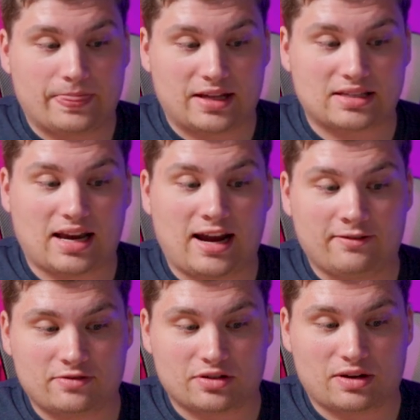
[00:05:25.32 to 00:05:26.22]
That's
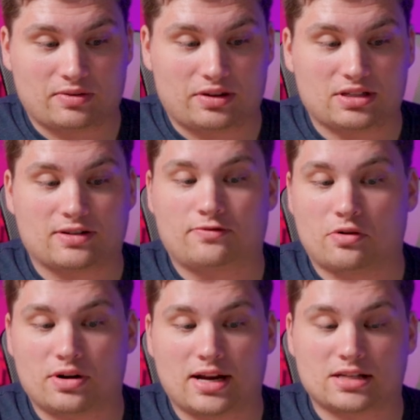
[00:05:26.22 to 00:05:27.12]
after they released a
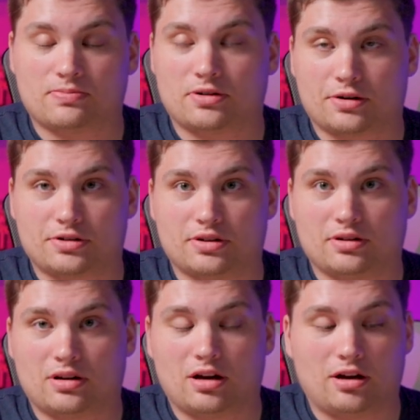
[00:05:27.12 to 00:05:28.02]
forecast
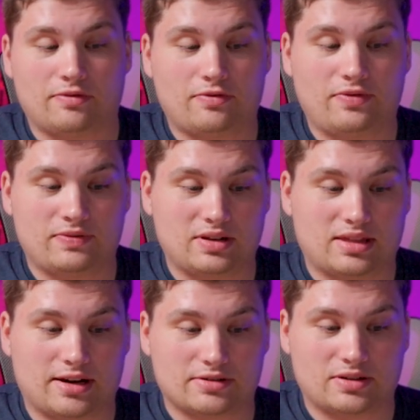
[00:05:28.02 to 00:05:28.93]
production of
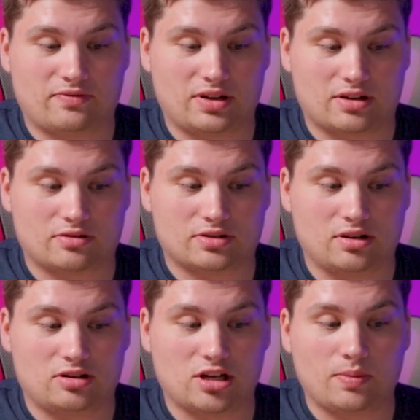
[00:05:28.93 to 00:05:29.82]
50,000 vehicles,
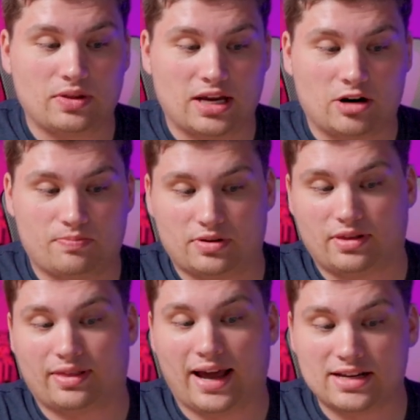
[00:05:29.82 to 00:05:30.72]
double the
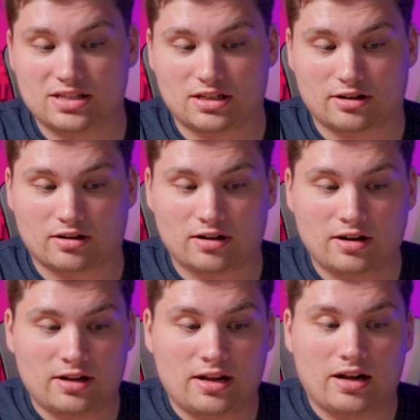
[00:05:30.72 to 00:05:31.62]
output last year,
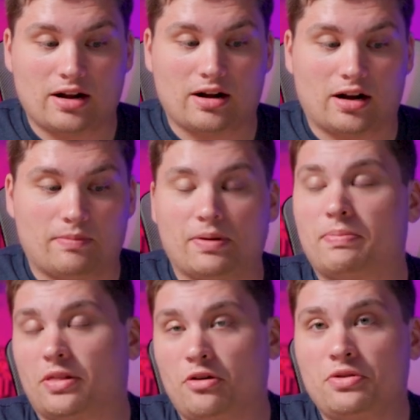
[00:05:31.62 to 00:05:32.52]
but
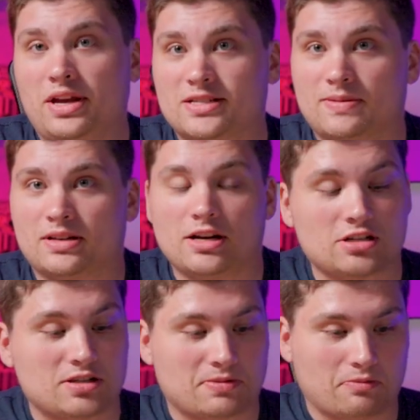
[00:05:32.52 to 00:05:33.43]
below the
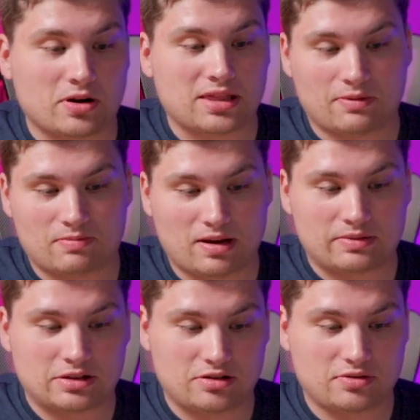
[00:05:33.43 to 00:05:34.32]
expectations for what they would be
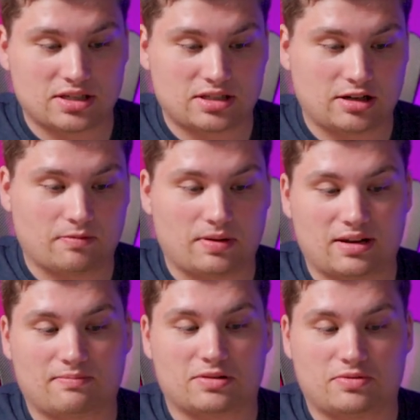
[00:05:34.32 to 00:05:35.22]
able to do this year,
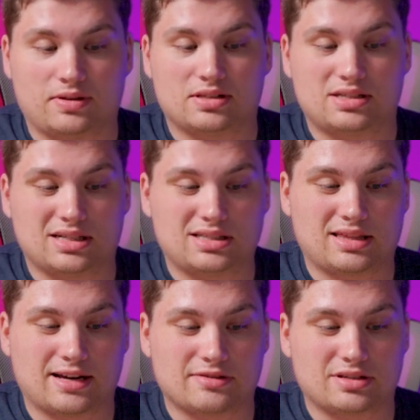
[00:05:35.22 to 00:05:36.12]
being between
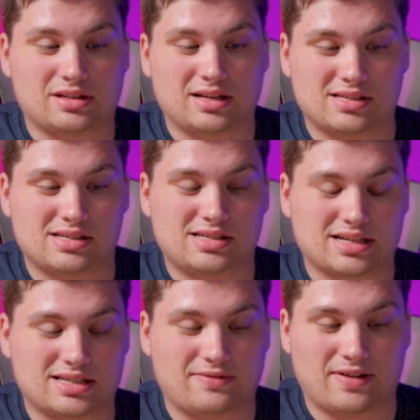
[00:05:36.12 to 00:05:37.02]
60,000 and
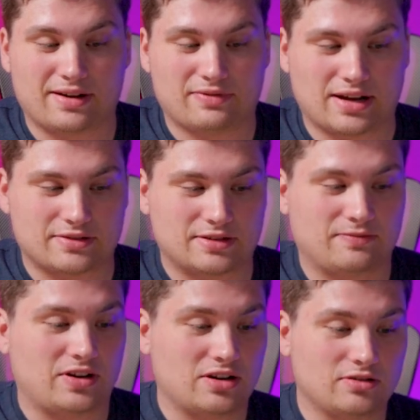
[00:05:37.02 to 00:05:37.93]

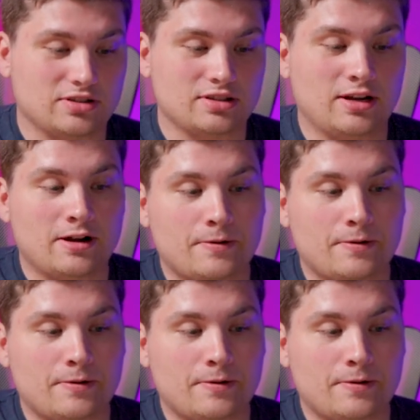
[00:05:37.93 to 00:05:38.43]
65,000 vehicles.